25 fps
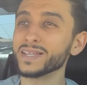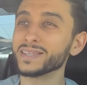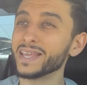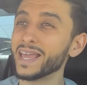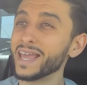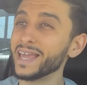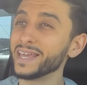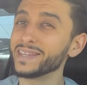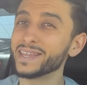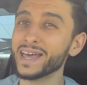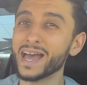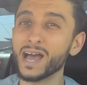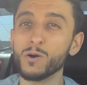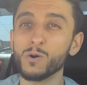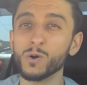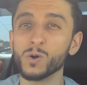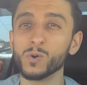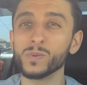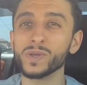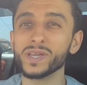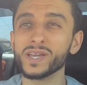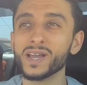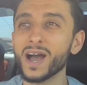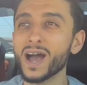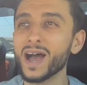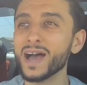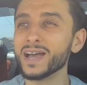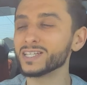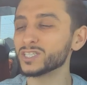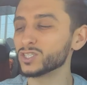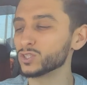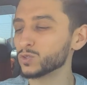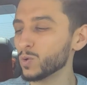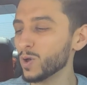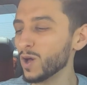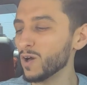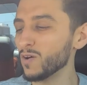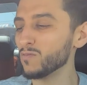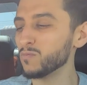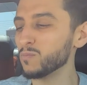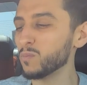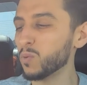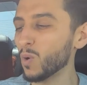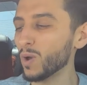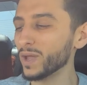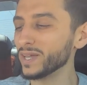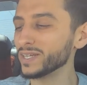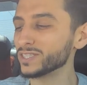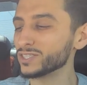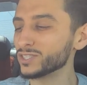Hey, that one we got
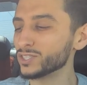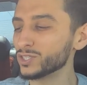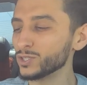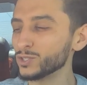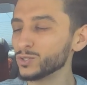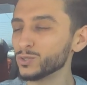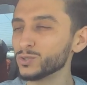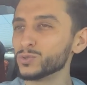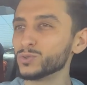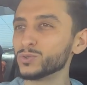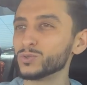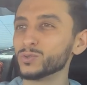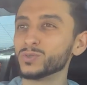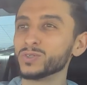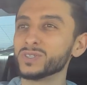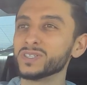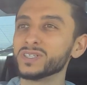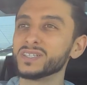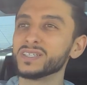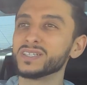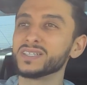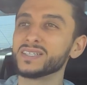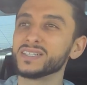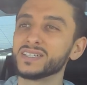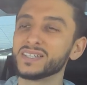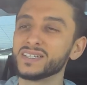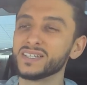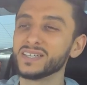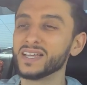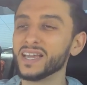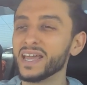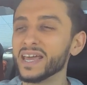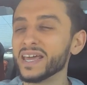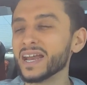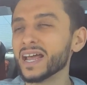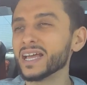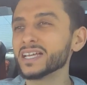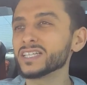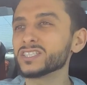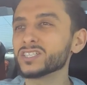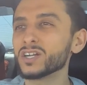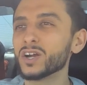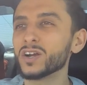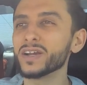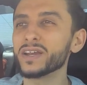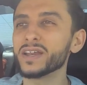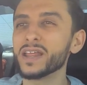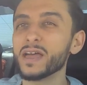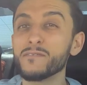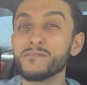12.2, and I
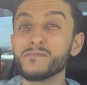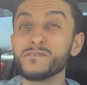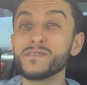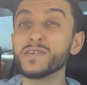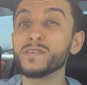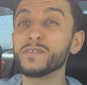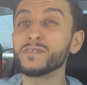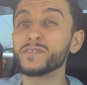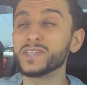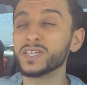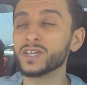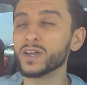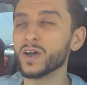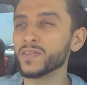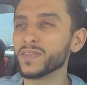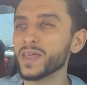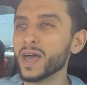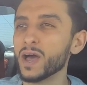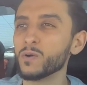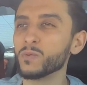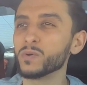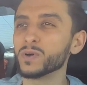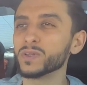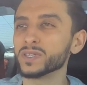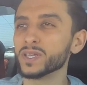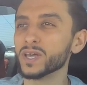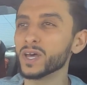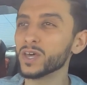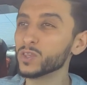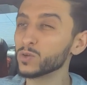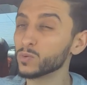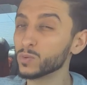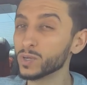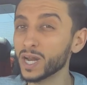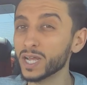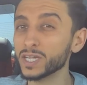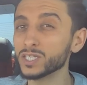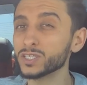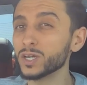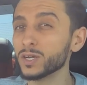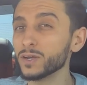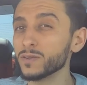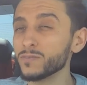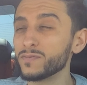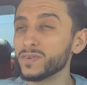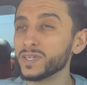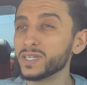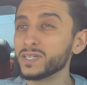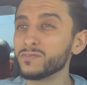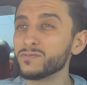started at 50 on that one. The other one I
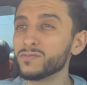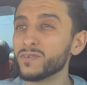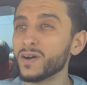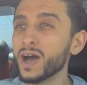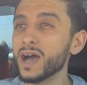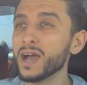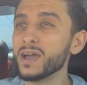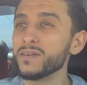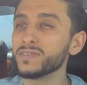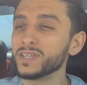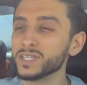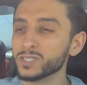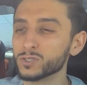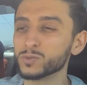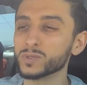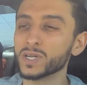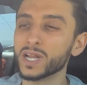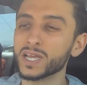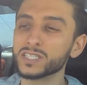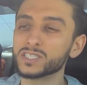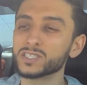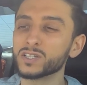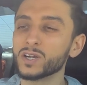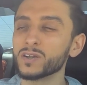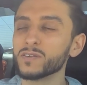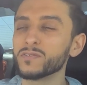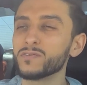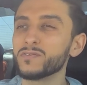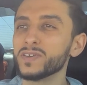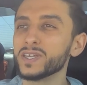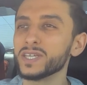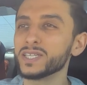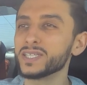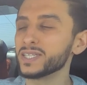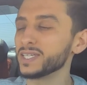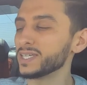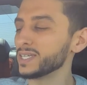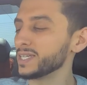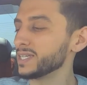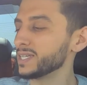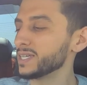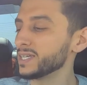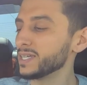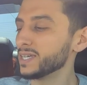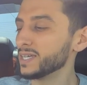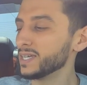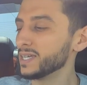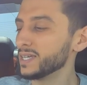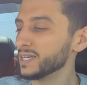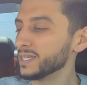started 55, this one I started 50,
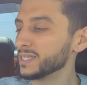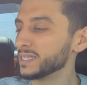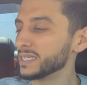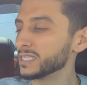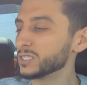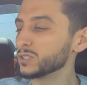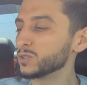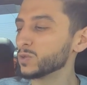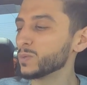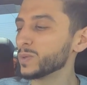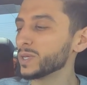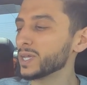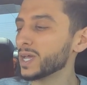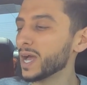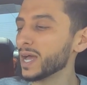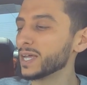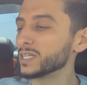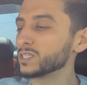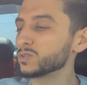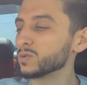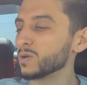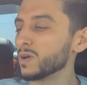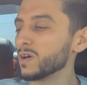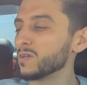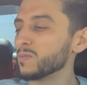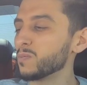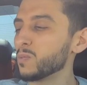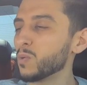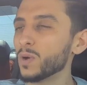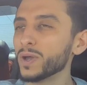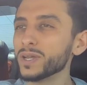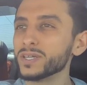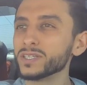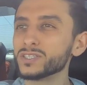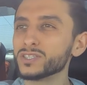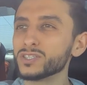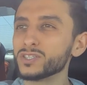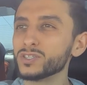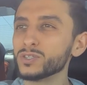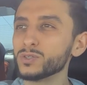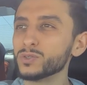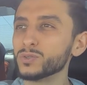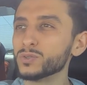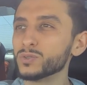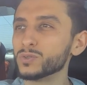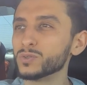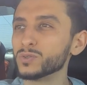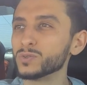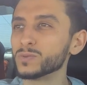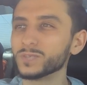this one we got
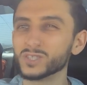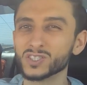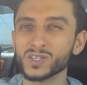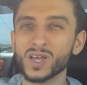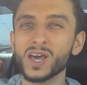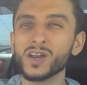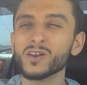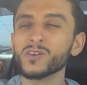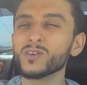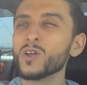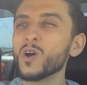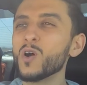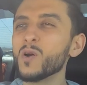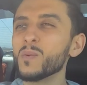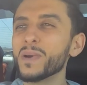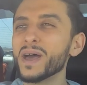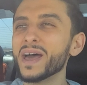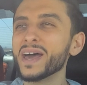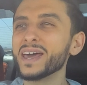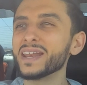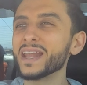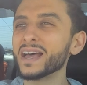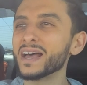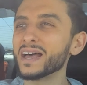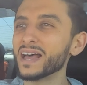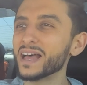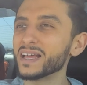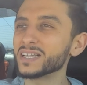12.2. So I don't know, man.